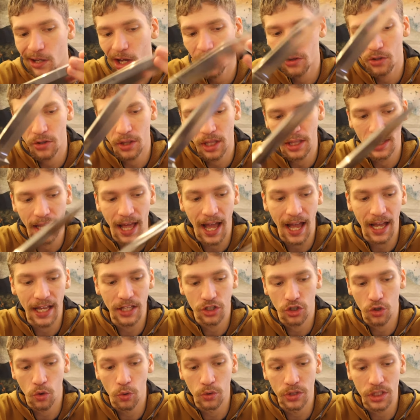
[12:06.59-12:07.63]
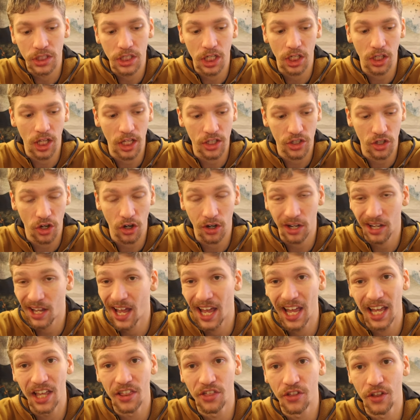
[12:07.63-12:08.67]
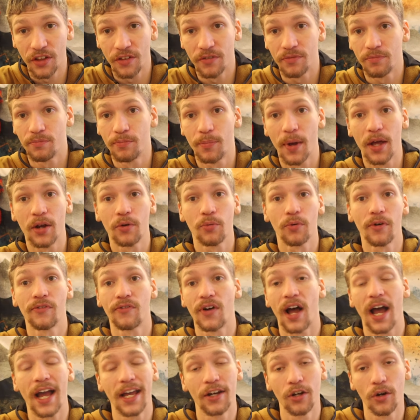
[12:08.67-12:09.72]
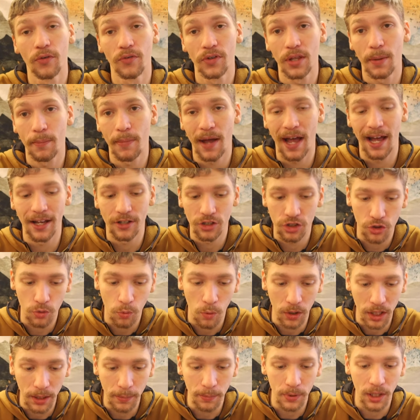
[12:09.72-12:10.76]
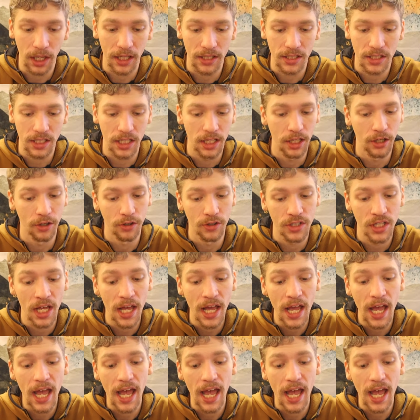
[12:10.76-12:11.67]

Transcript: Other than that, it's Cold Steel SRK. They've been refined over the past 20+ years.